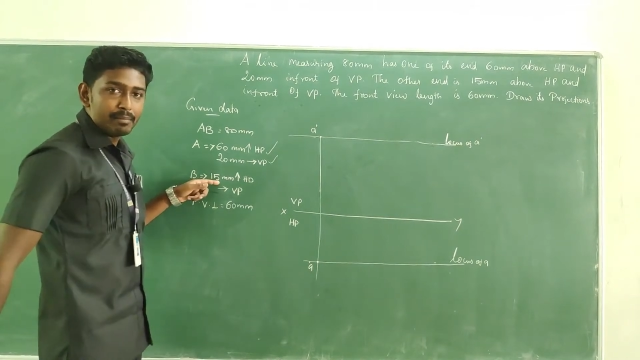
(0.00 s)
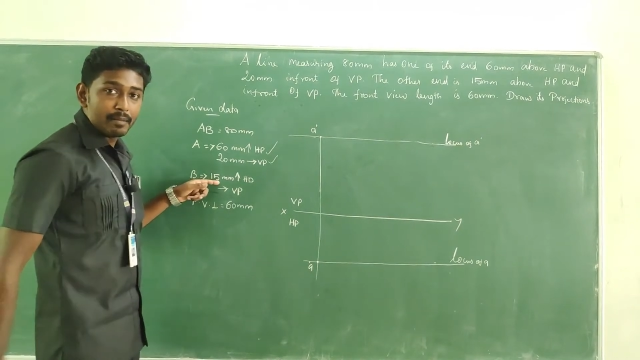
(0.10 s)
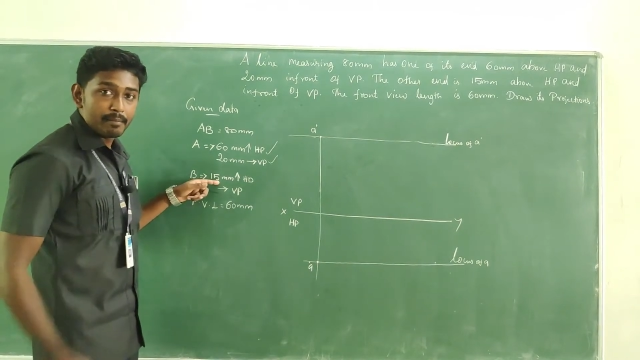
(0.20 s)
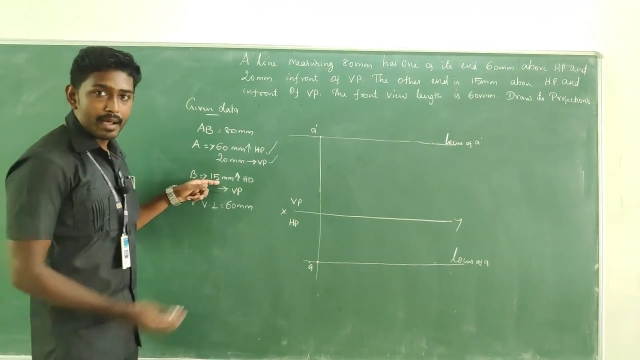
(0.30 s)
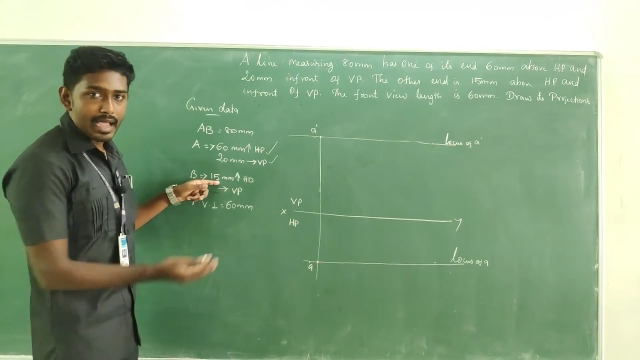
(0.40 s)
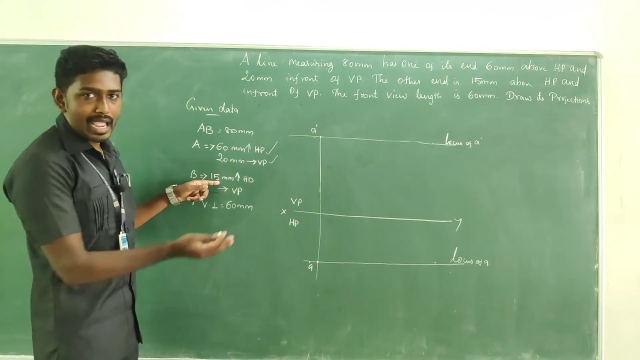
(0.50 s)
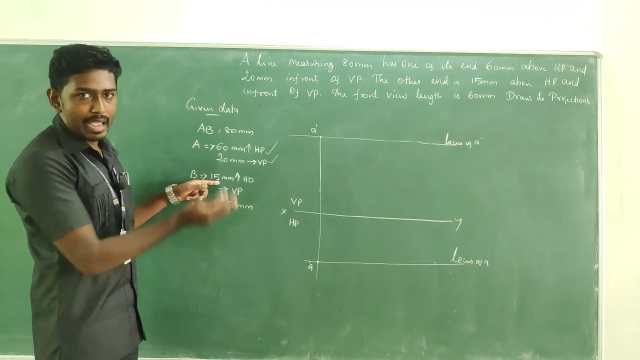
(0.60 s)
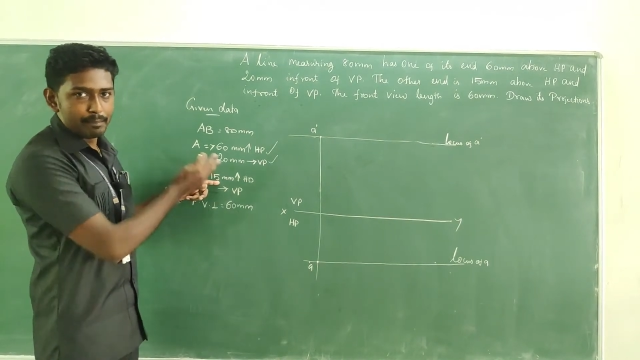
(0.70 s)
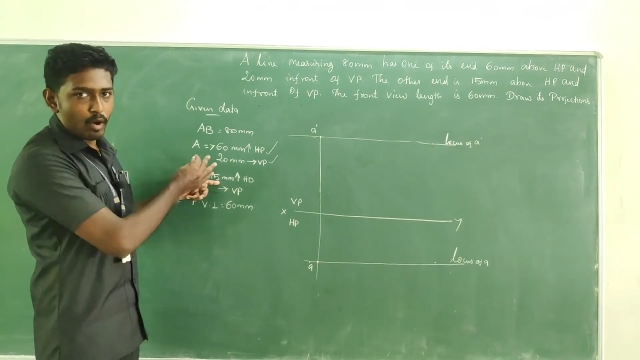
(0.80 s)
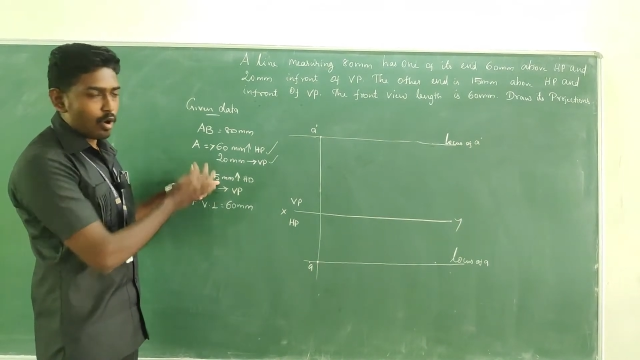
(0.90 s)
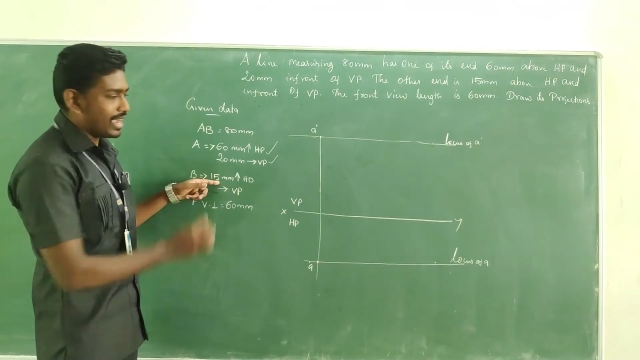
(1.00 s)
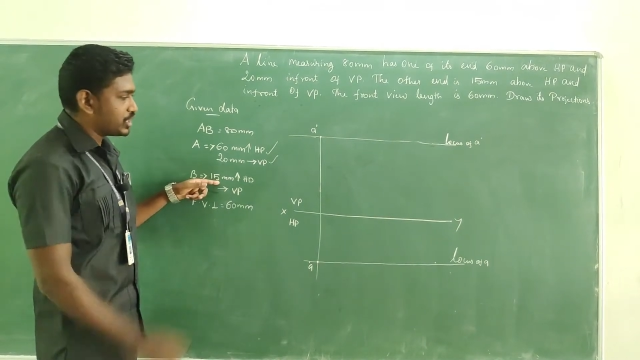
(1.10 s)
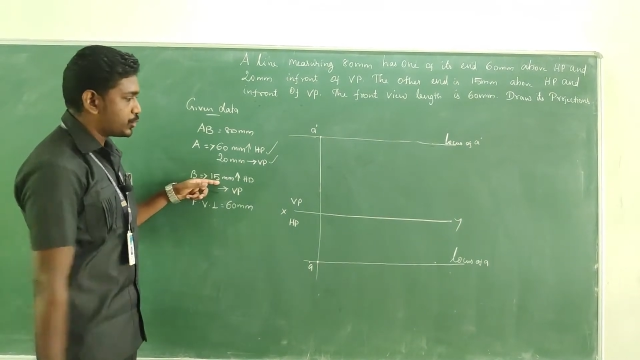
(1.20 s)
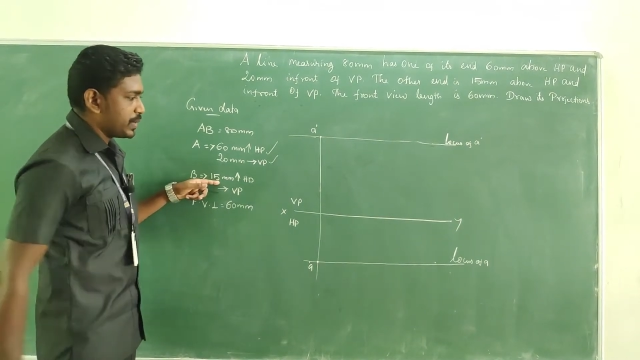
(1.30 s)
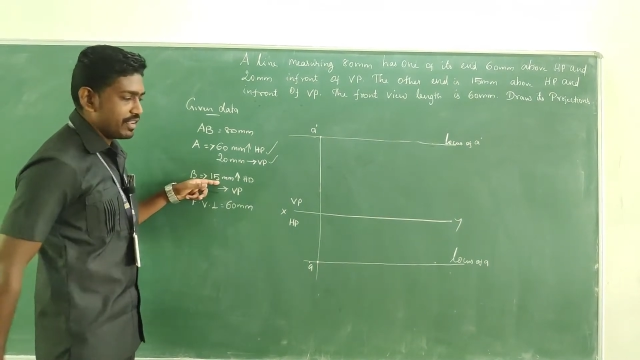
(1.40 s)
mm above
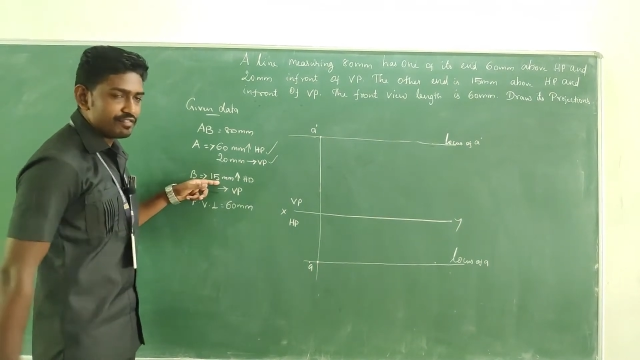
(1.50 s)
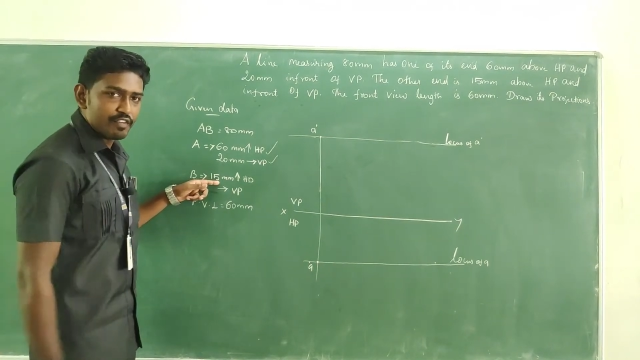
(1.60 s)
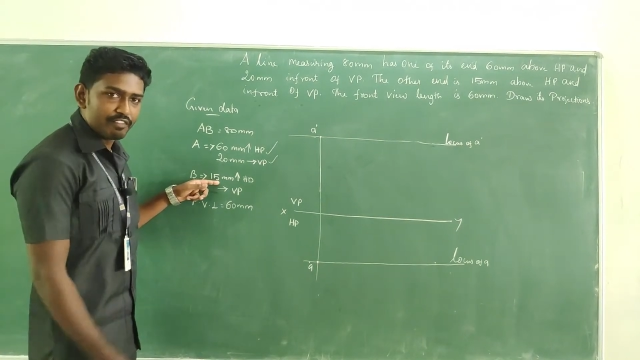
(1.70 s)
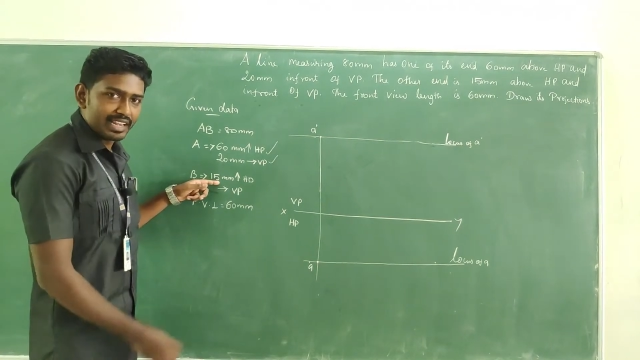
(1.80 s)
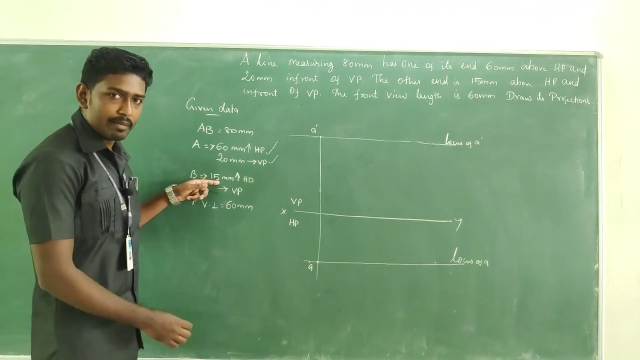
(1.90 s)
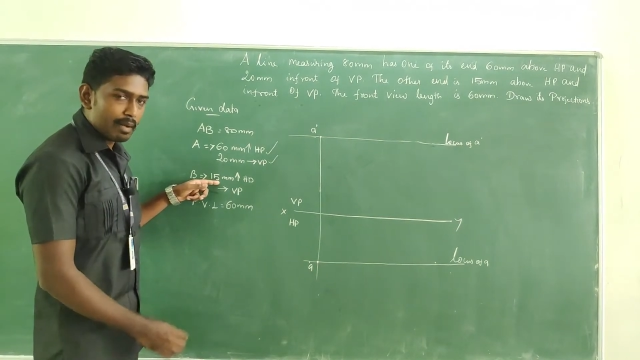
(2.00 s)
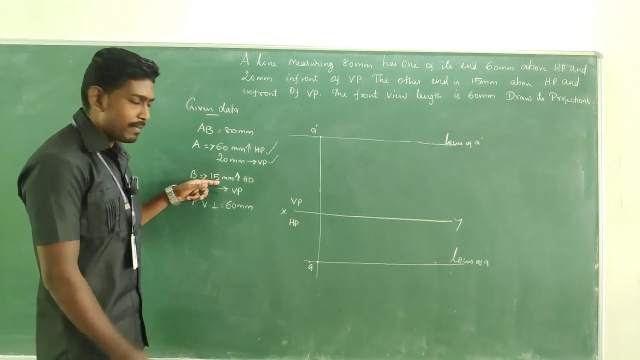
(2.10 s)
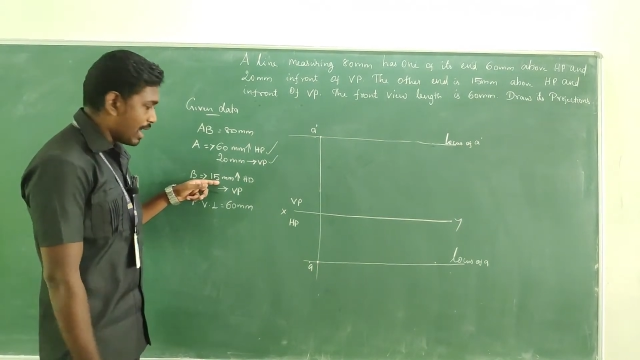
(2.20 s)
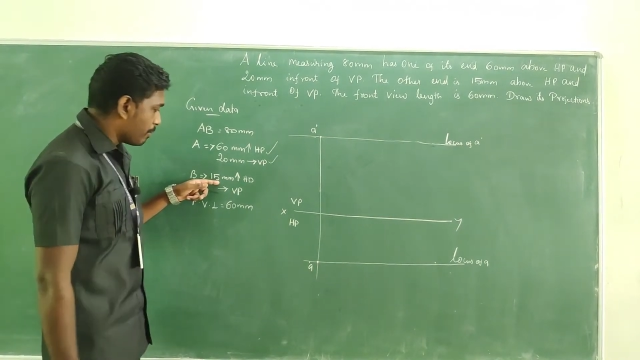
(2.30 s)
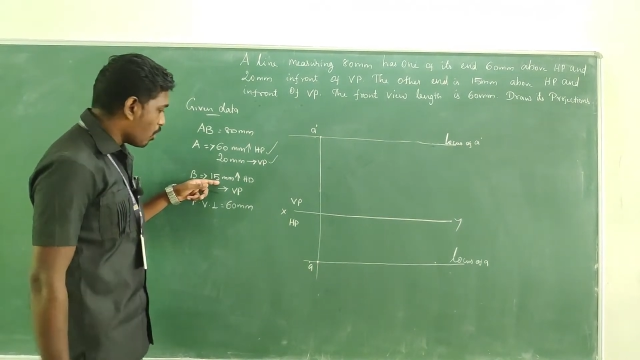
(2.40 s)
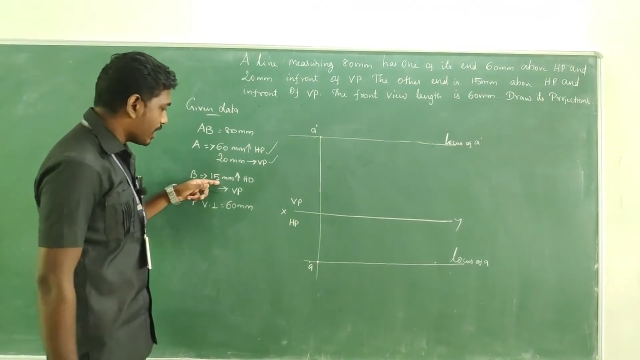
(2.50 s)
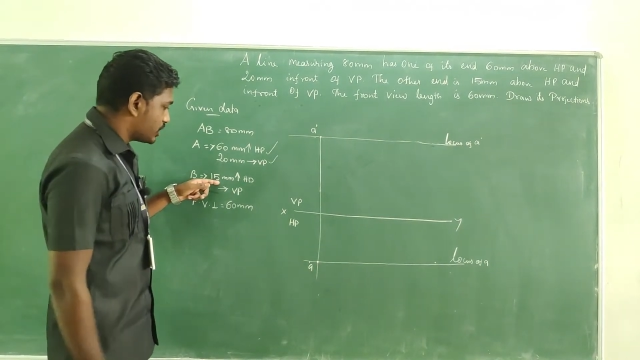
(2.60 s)
HP. 15 mm above